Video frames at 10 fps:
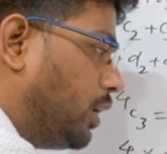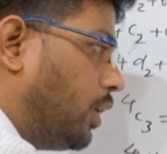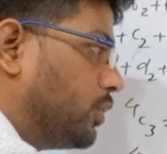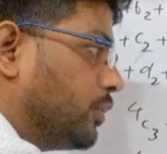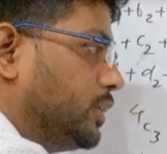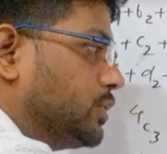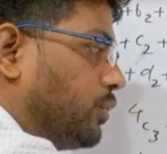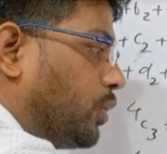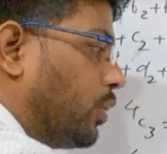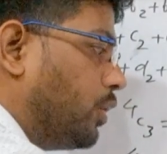Out of these
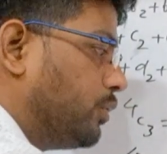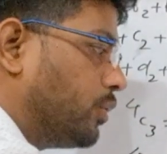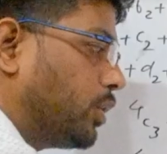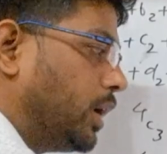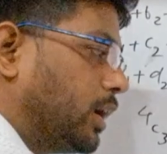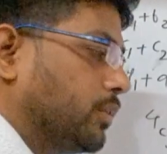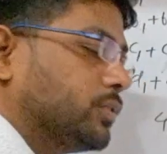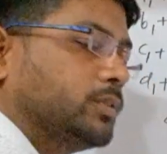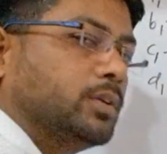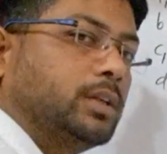4, all 4 are negative.
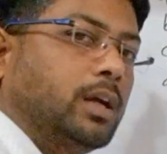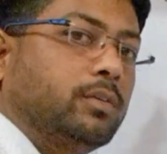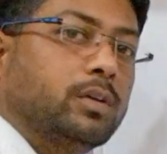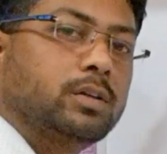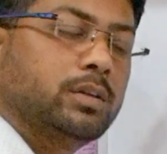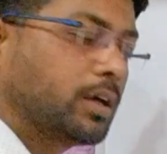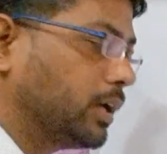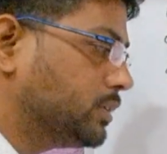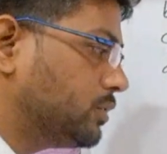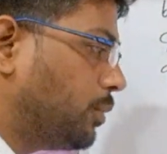So the
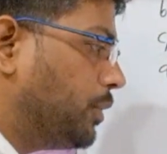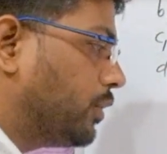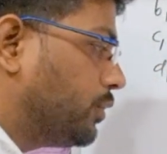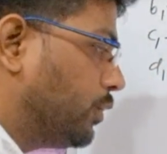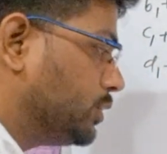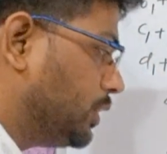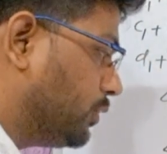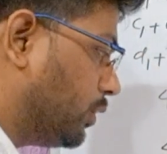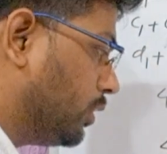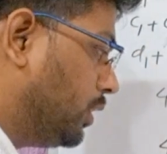cases will be what?
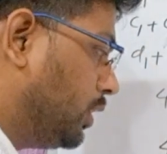4c4.